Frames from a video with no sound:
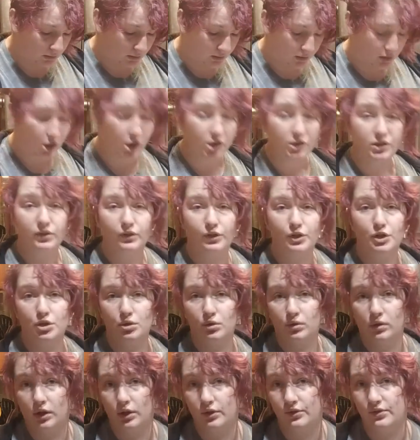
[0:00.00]
Closer to 2
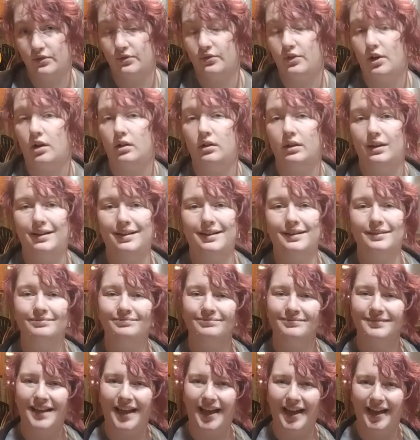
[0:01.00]
cloves of garlic.
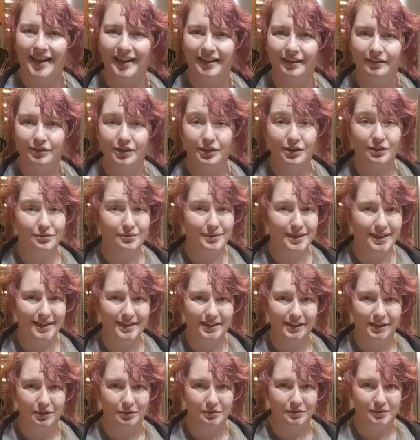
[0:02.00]
I have 3
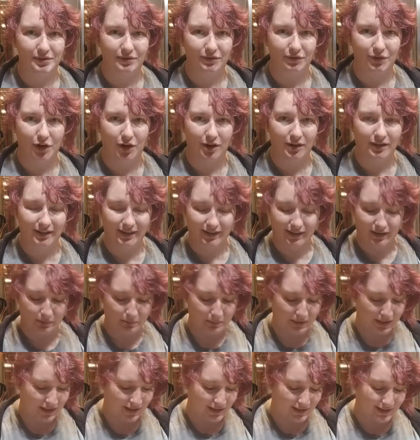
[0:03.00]
cloves of garlic
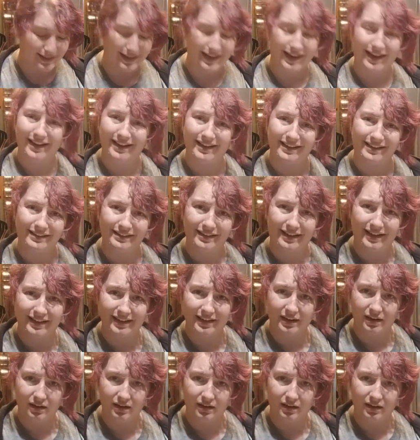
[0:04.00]
because I like